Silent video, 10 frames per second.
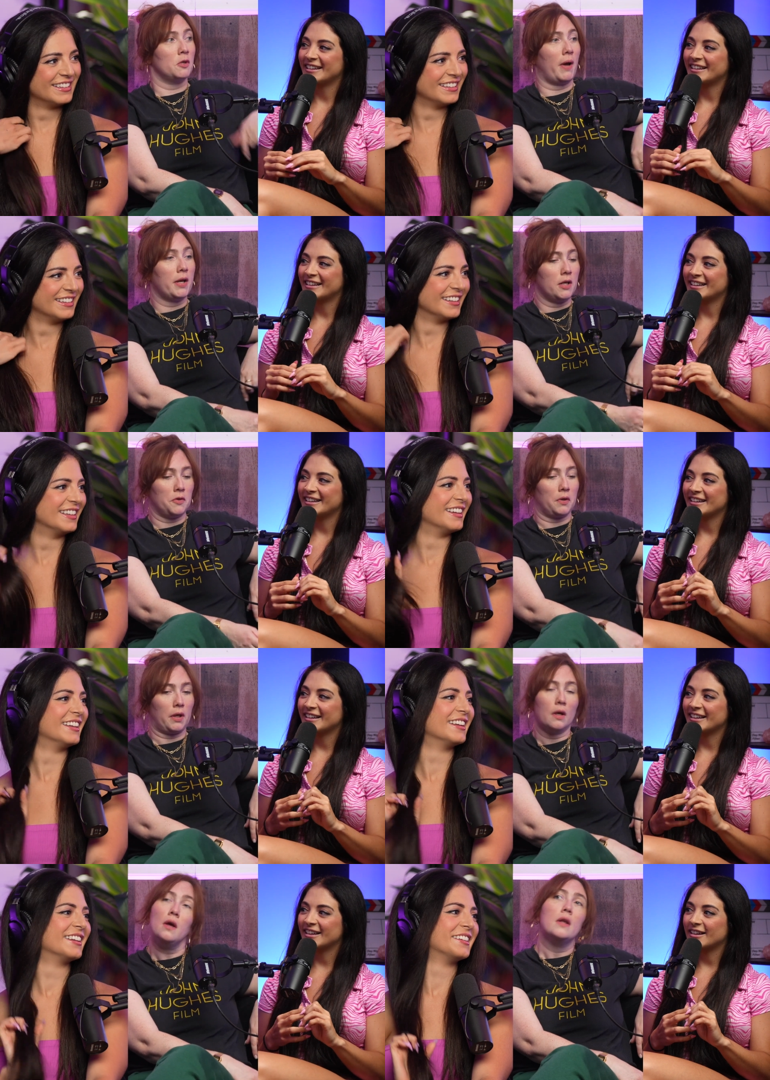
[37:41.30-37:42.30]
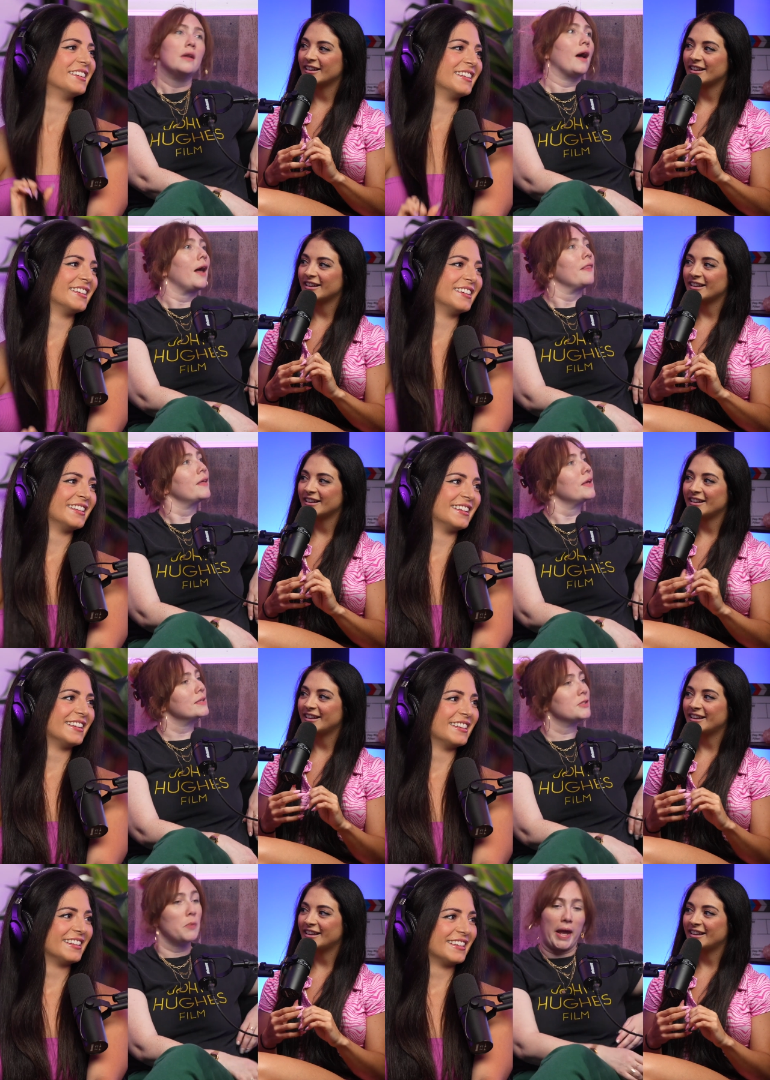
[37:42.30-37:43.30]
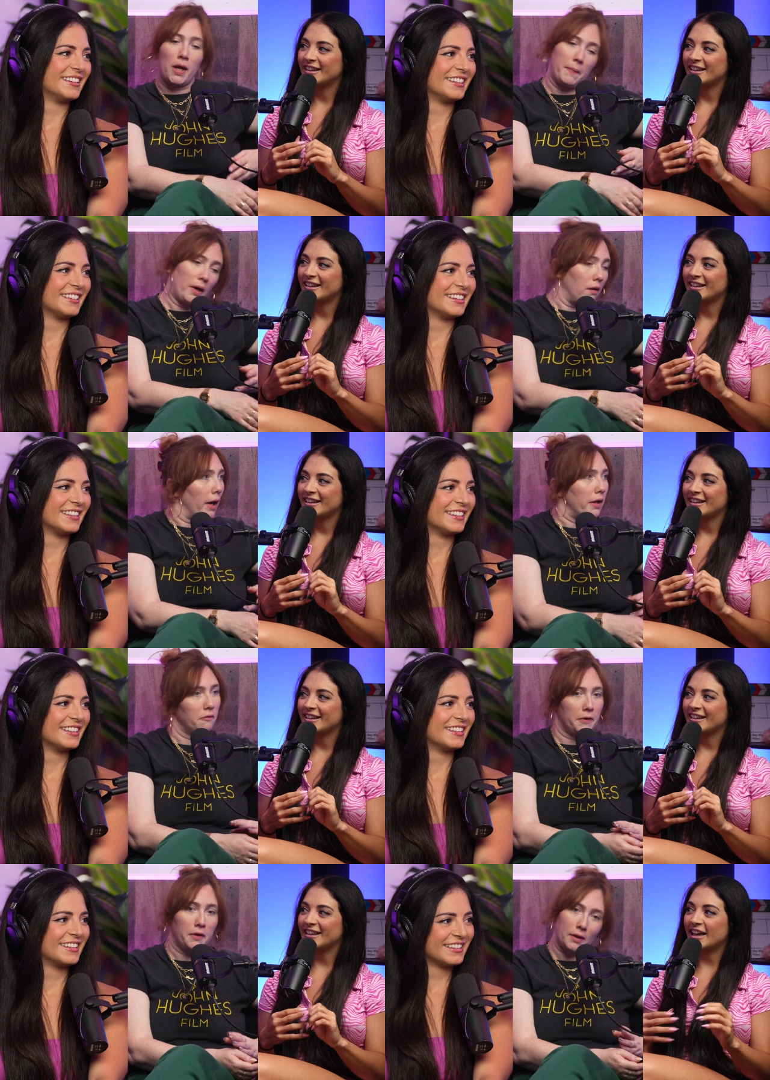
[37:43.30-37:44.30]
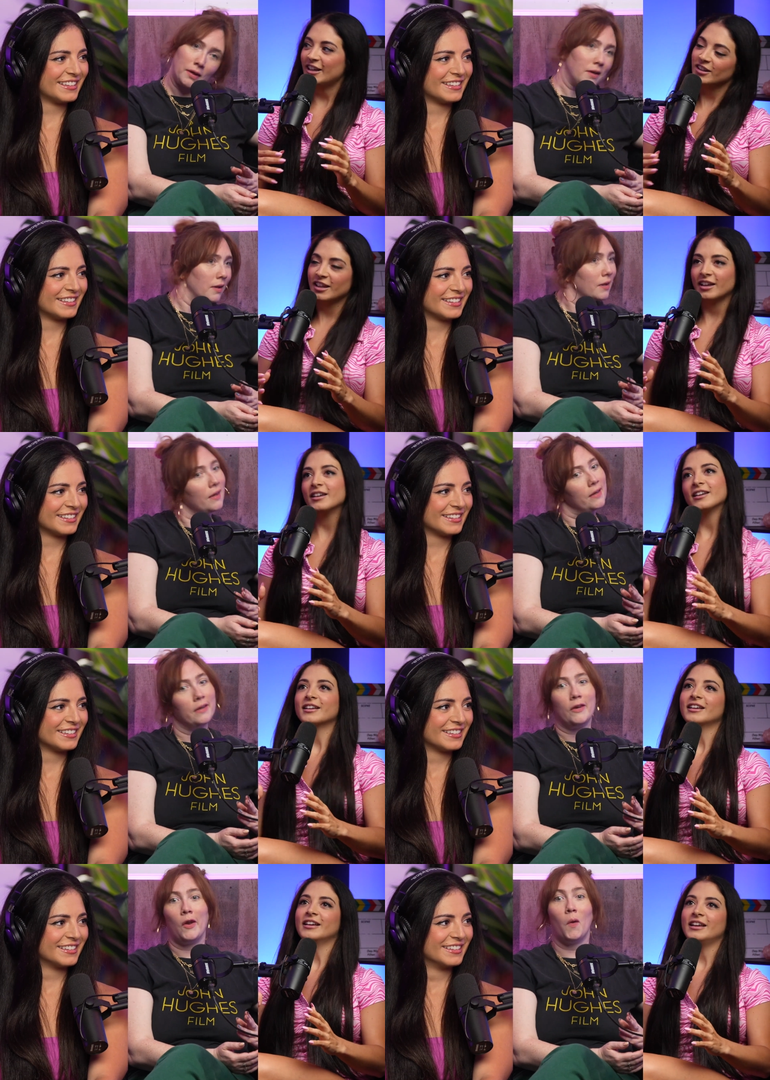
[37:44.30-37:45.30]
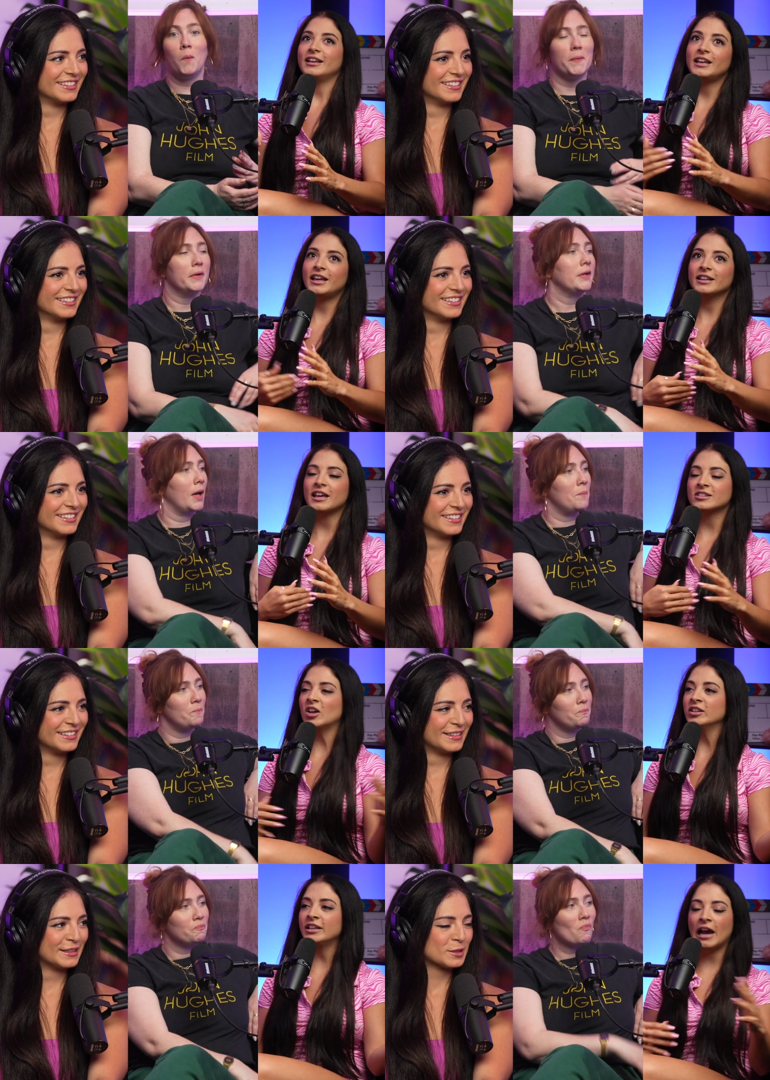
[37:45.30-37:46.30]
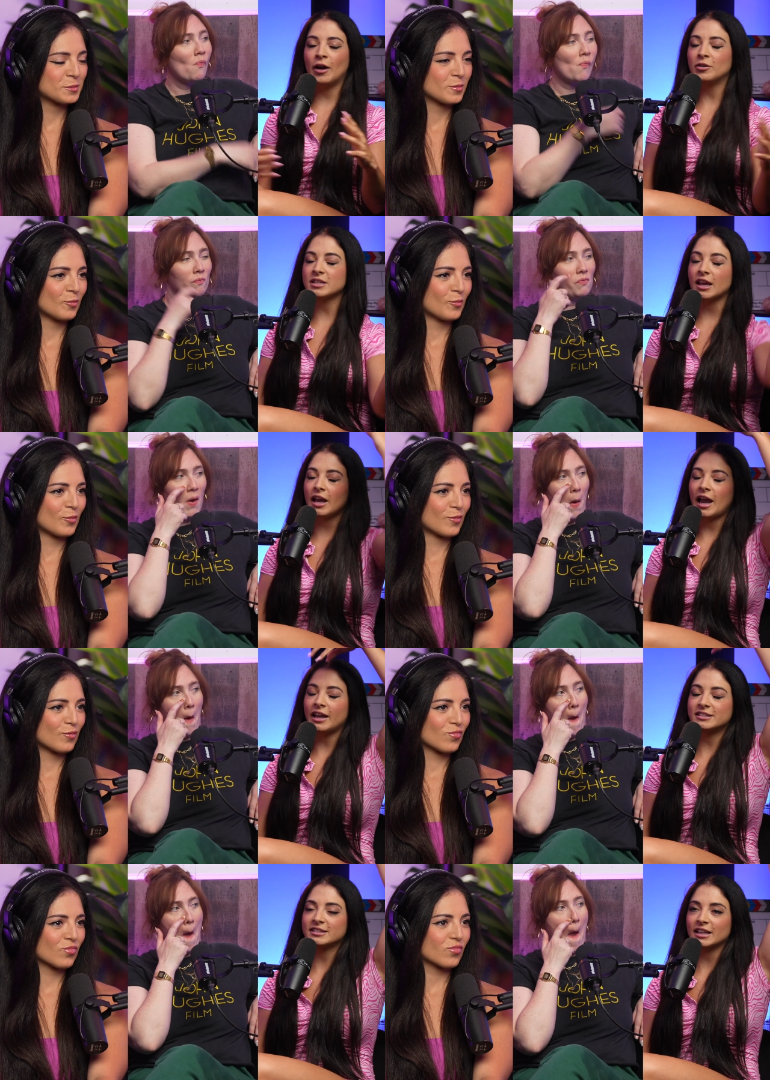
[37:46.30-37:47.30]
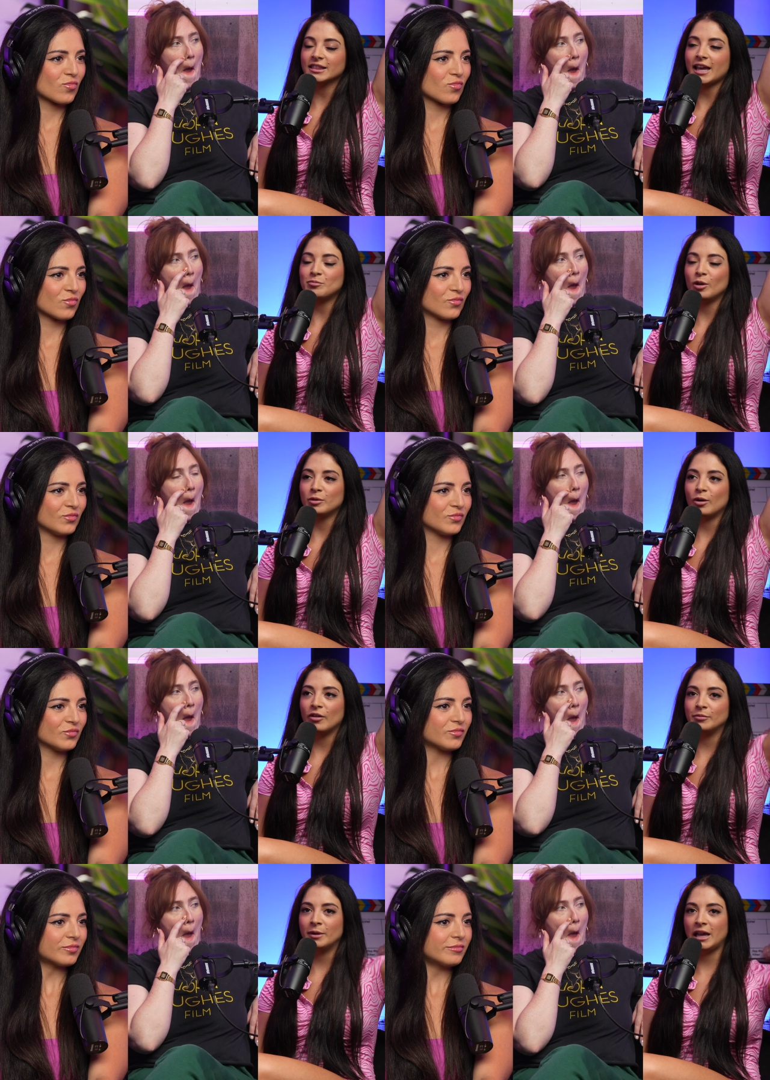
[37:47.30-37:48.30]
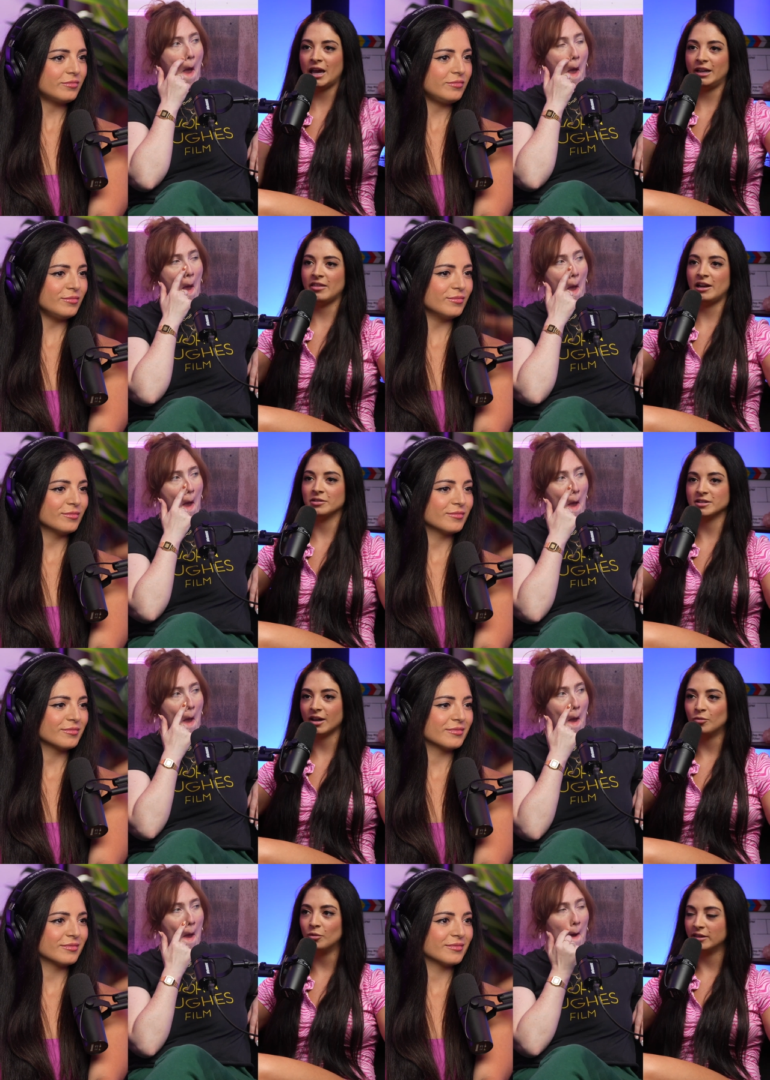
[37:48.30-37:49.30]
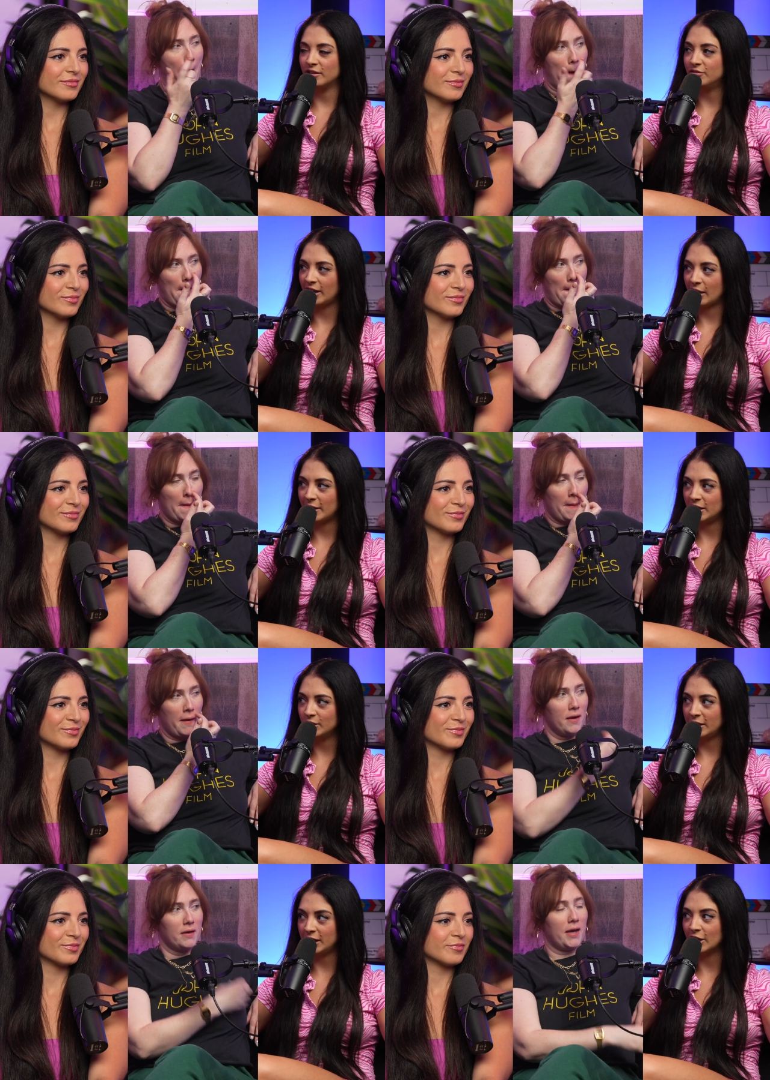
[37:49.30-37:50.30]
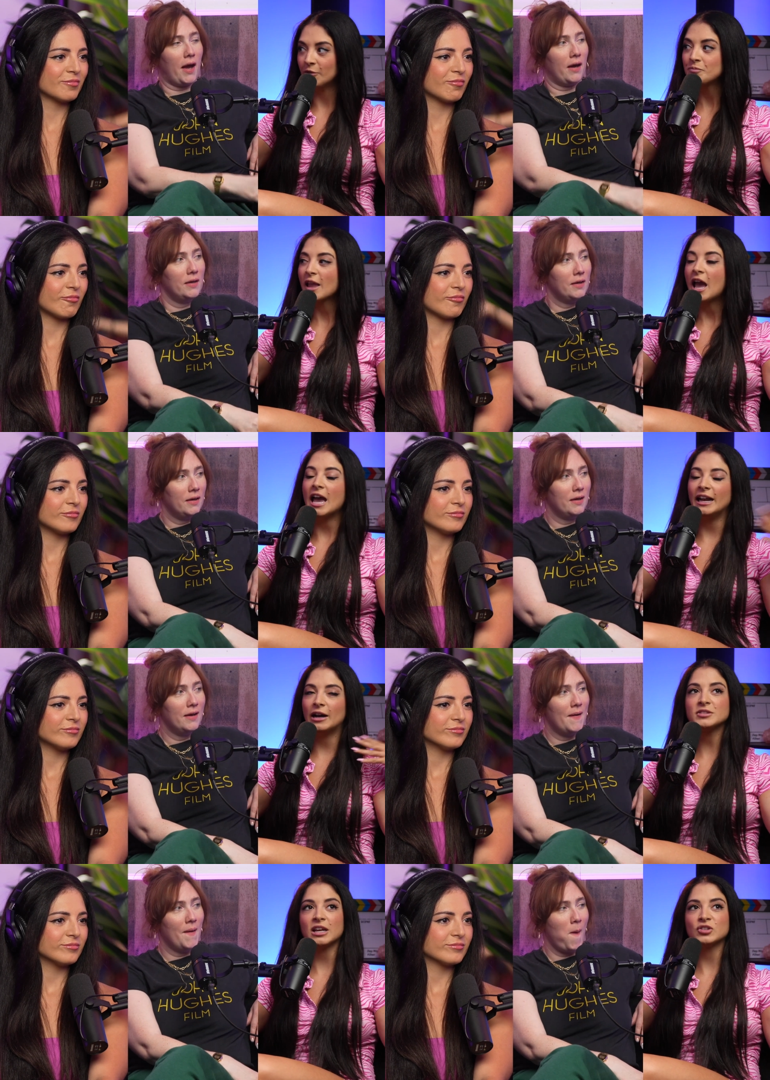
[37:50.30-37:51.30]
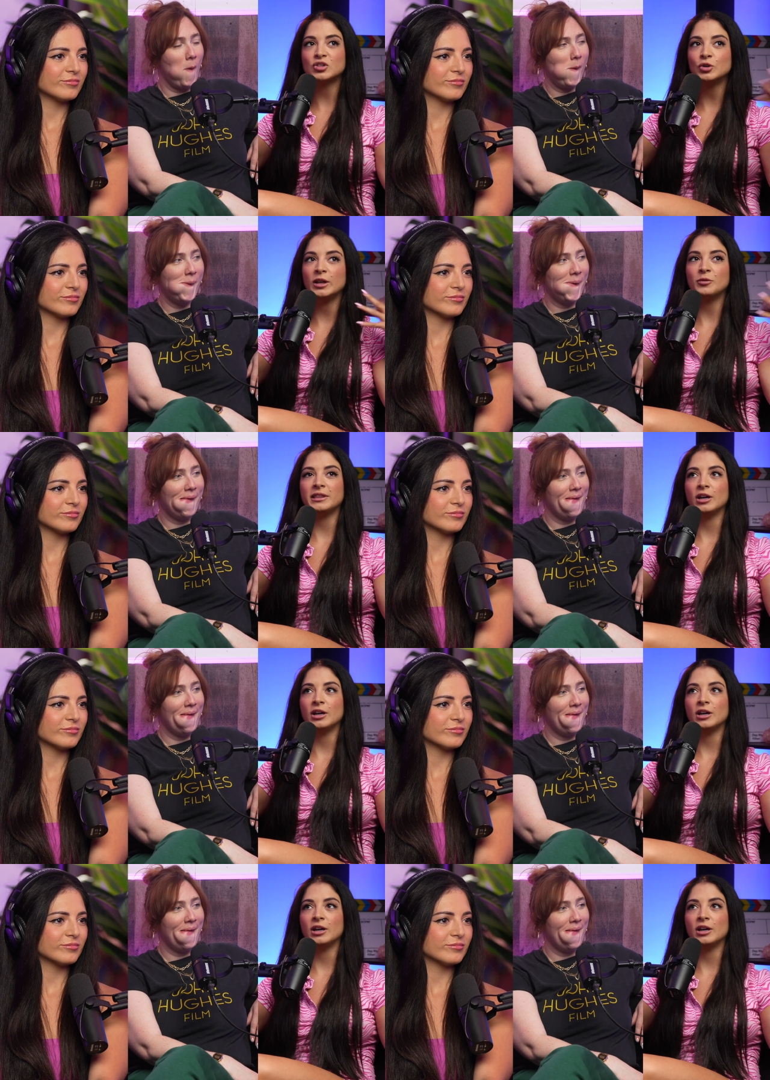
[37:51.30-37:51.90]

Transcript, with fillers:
Speaker 1: in your body, and you're like not this, you Annabelle kind of. Where you're yeah, like, you're mm, like, nope. It yep. like
Speaker 2: suddenly I was like, I had this like light bulb go off in my head, and then I was like, what the fuck am I doing here? Yeah. And I was like stewing with